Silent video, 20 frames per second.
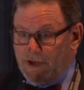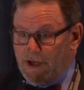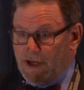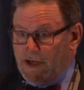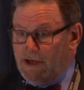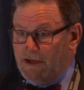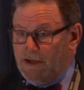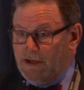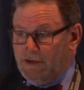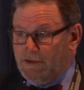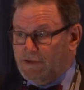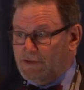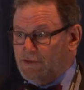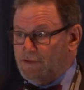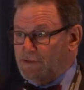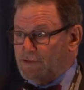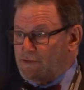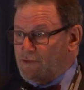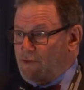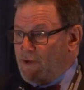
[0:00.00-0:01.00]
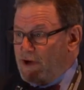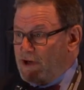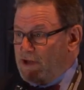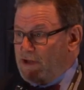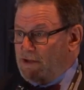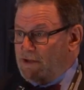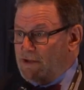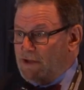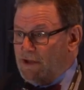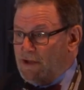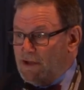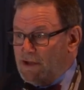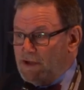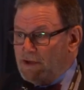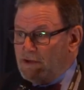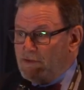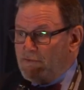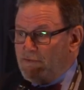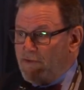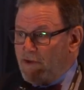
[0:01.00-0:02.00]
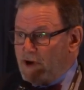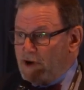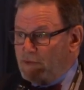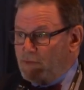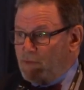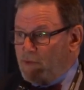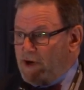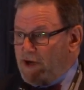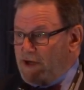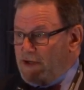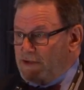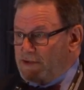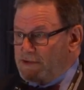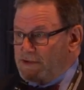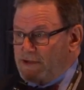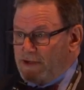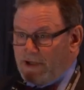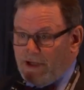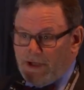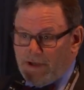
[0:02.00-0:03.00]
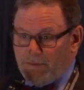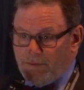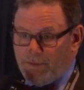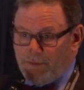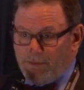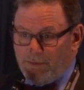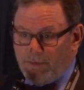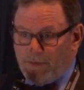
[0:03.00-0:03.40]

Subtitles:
and to try and find ways to keep